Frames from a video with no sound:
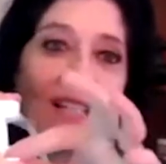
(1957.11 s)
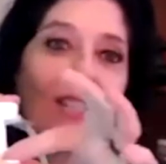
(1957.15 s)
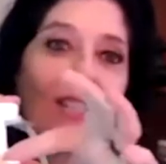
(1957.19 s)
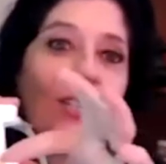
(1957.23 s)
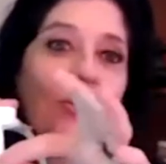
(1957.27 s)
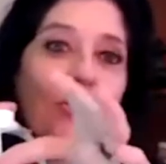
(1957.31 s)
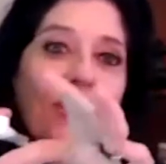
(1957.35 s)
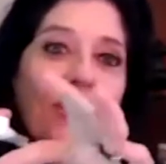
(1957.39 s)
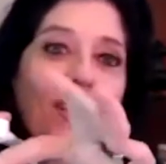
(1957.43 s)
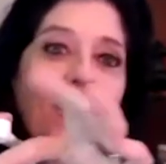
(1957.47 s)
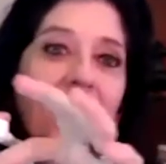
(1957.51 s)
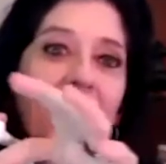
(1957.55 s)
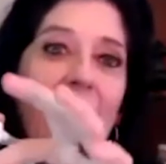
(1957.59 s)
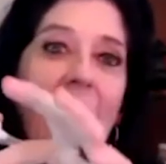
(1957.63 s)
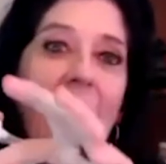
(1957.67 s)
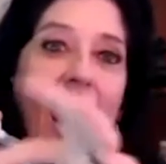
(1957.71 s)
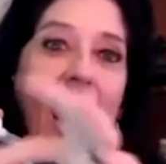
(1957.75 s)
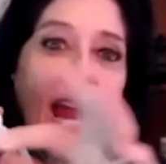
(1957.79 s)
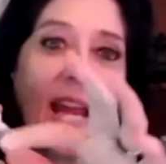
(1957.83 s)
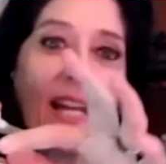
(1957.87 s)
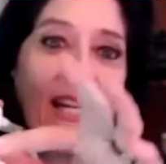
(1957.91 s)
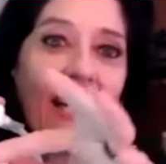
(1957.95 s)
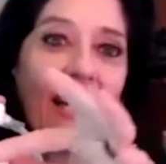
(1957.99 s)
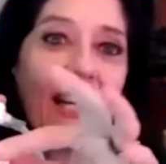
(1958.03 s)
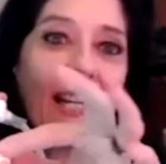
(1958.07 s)
this was
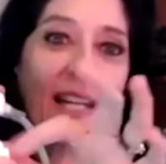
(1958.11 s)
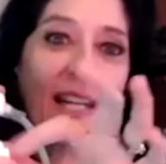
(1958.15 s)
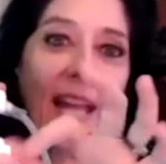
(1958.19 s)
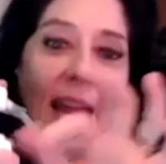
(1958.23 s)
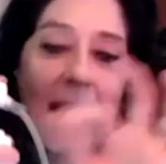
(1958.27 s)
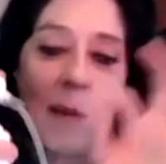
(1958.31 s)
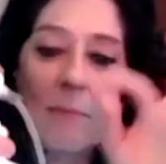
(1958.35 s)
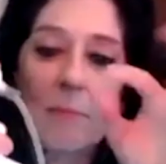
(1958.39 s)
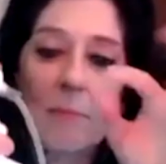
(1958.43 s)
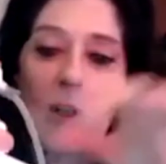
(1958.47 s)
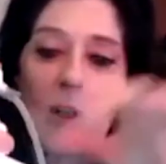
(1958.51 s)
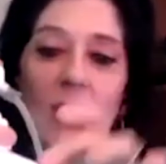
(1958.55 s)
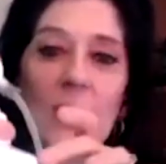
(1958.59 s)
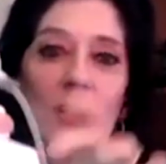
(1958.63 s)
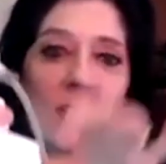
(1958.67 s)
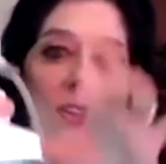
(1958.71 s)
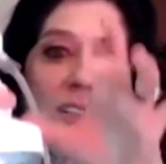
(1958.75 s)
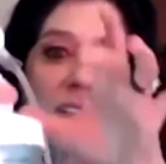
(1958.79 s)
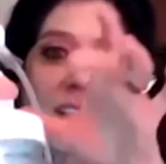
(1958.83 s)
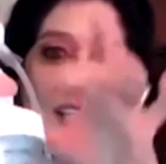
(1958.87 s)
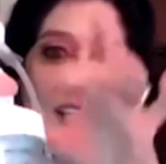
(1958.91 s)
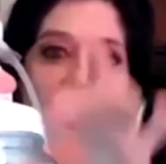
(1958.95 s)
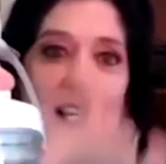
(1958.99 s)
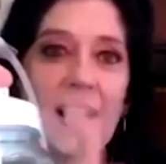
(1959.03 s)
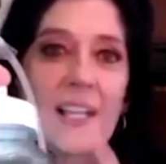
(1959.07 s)
tight and it came
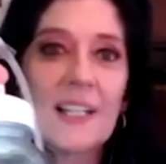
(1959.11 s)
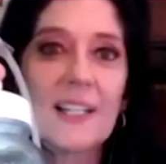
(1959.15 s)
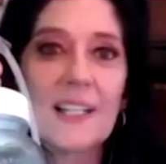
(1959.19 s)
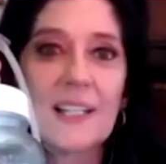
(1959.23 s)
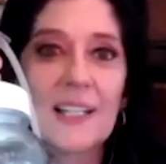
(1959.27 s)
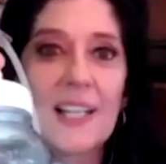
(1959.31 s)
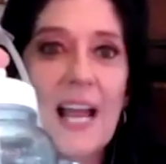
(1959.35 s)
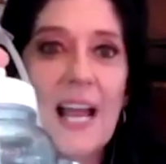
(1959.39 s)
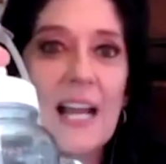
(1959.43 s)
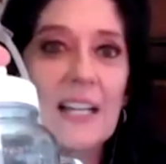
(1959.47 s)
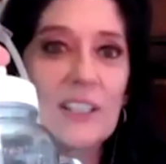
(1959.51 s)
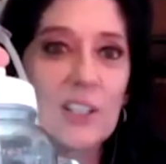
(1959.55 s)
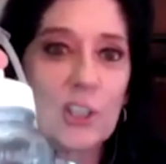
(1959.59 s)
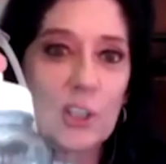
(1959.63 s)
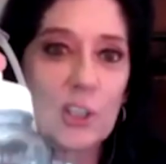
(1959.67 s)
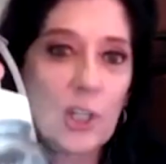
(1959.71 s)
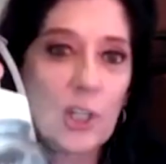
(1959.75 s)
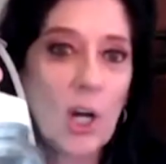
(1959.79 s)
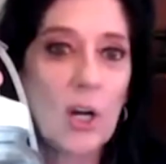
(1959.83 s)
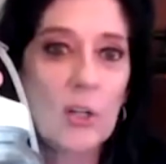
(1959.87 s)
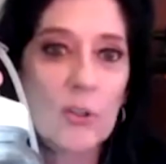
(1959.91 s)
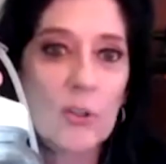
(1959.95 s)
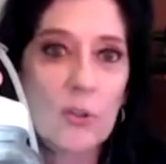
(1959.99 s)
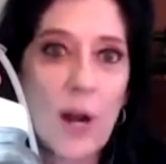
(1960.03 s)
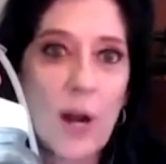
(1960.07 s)
loose and the glass
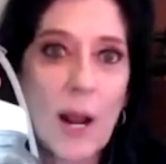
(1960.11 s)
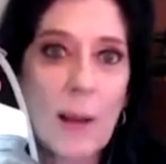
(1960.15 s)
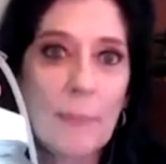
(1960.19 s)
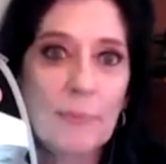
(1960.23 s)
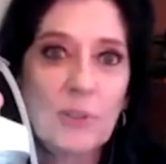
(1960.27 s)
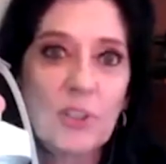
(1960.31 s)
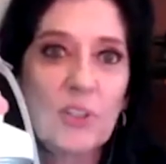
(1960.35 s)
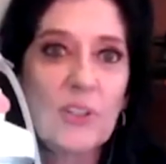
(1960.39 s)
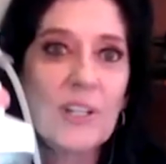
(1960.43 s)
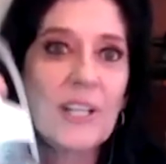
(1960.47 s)
jar drops,